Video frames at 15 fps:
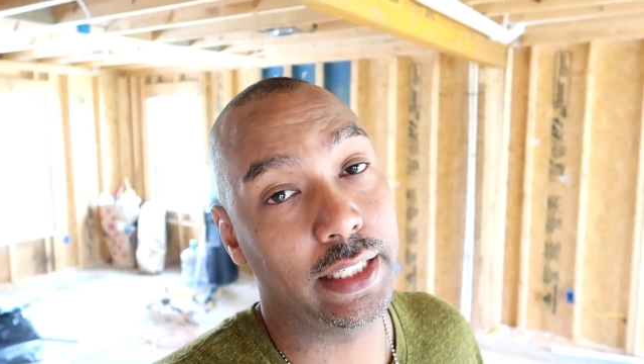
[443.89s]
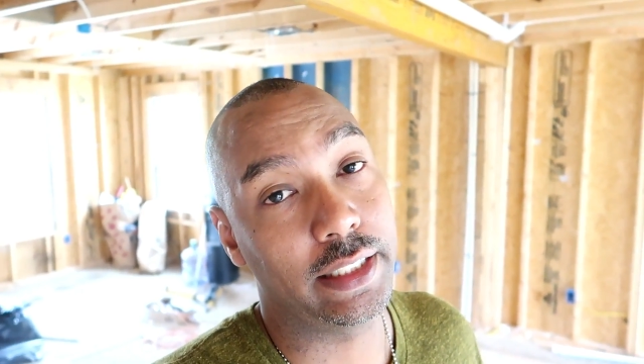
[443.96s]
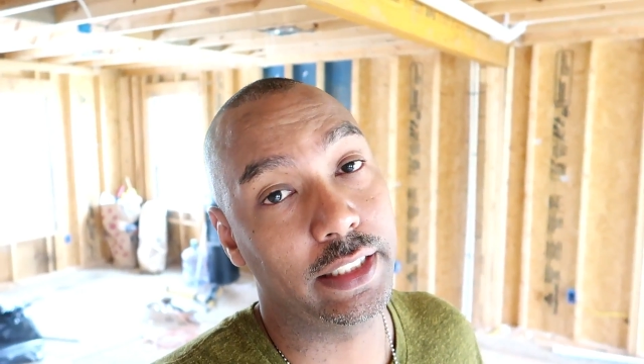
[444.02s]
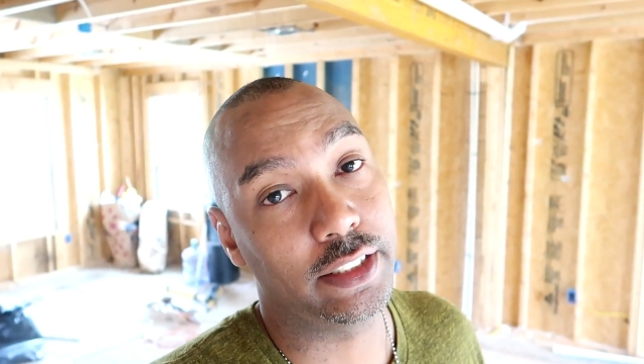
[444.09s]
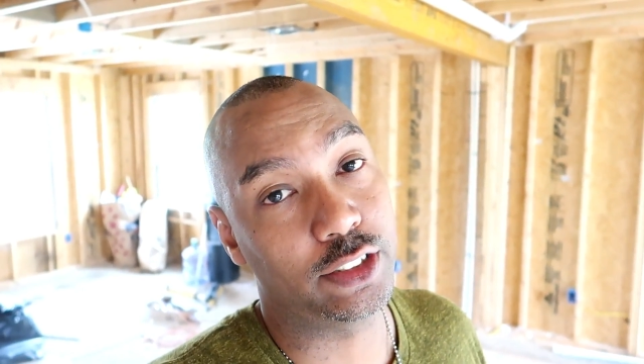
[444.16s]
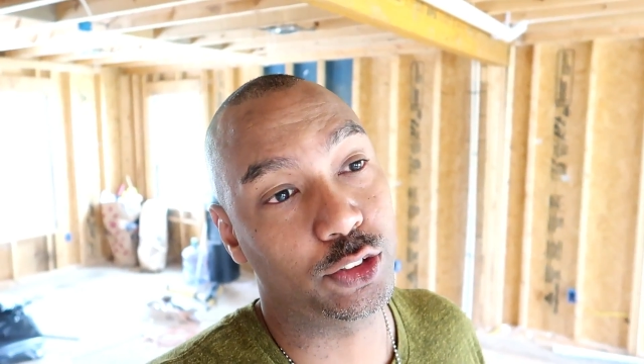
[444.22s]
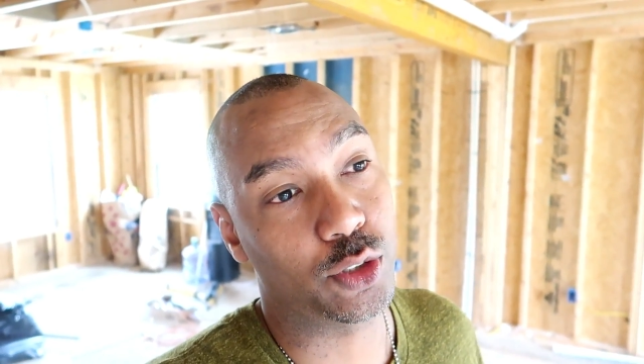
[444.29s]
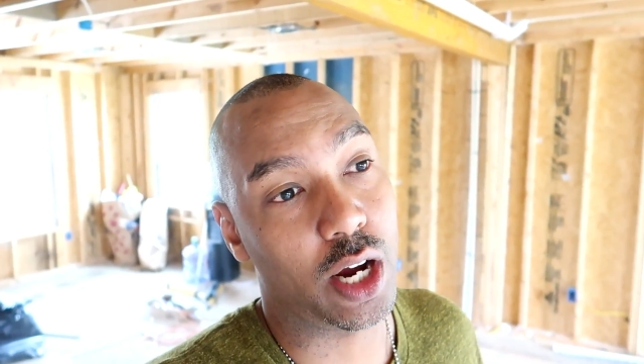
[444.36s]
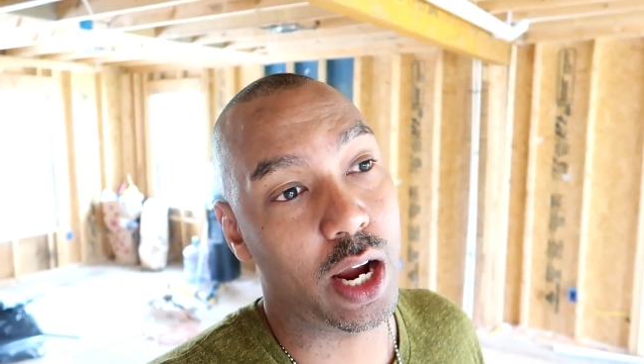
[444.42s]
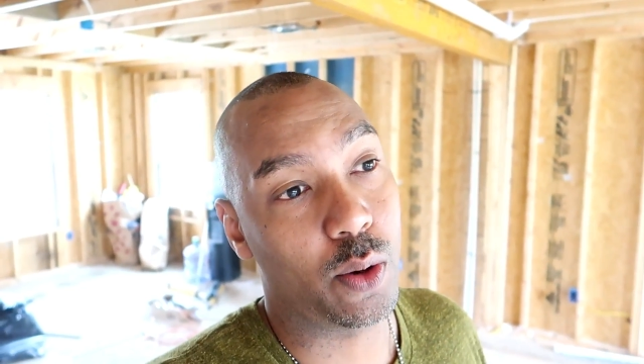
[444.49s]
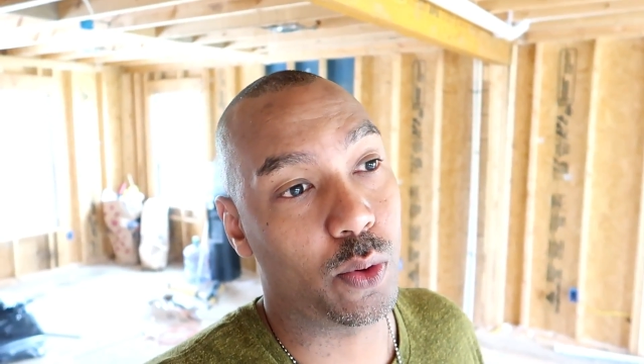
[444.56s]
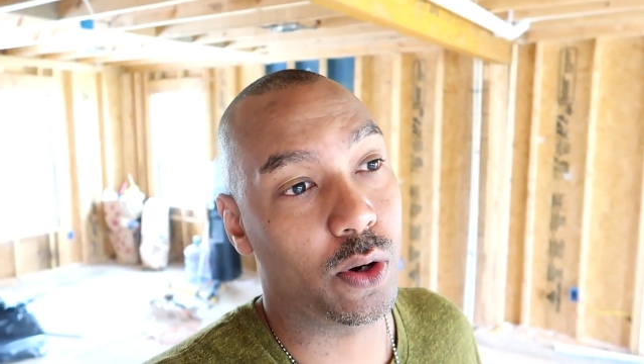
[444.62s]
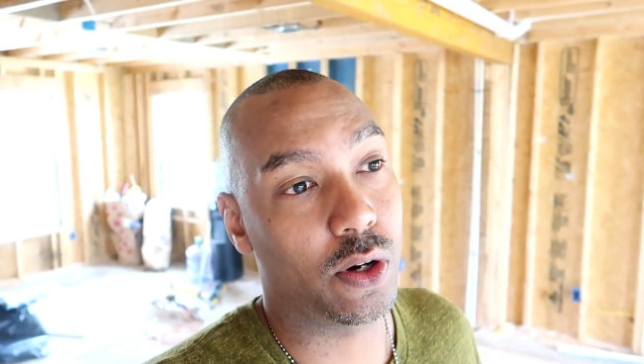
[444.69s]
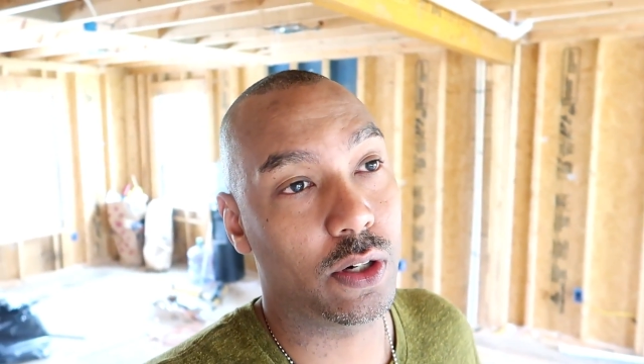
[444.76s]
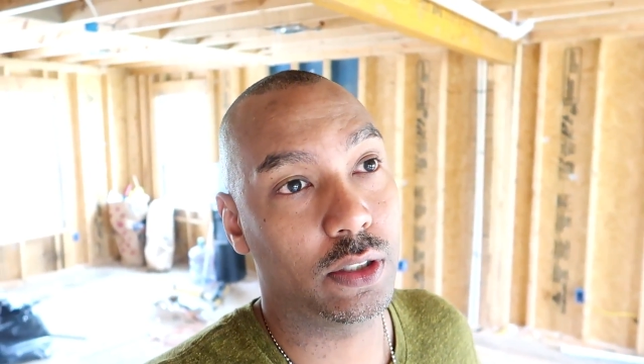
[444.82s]
and then the
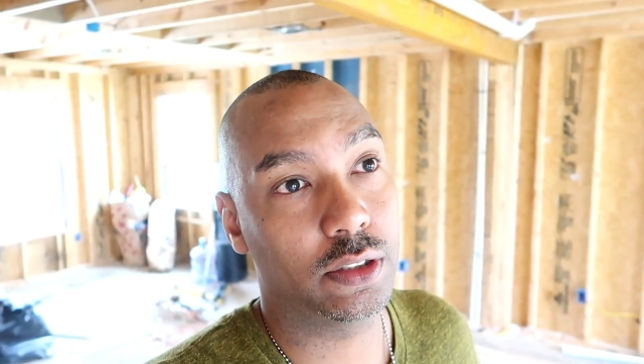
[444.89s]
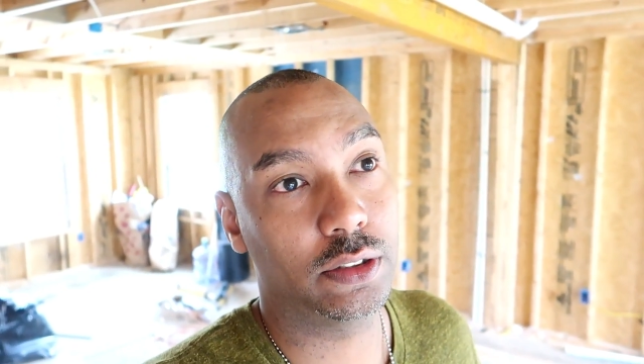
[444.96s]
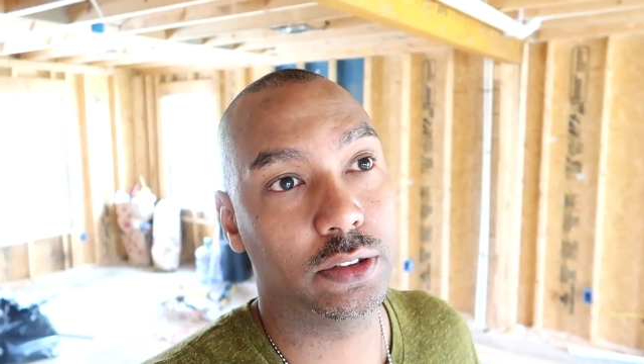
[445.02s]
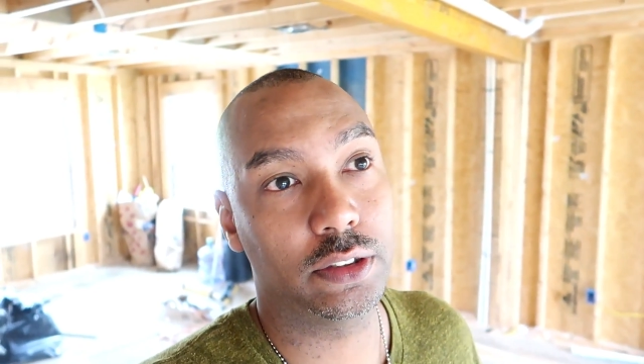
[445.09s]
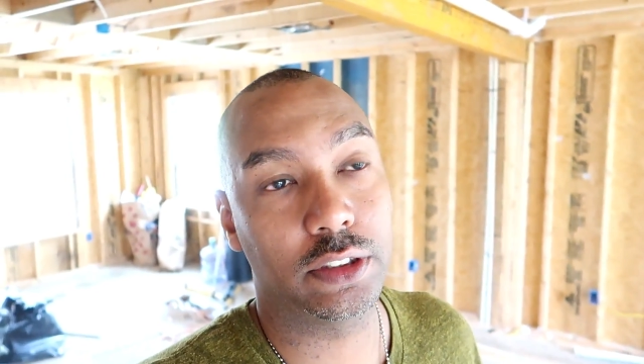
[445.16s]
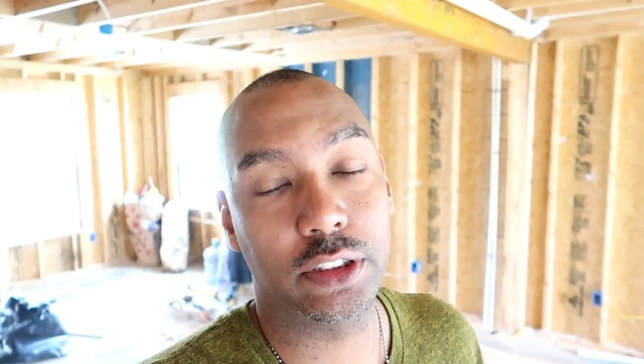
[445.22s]
drywall.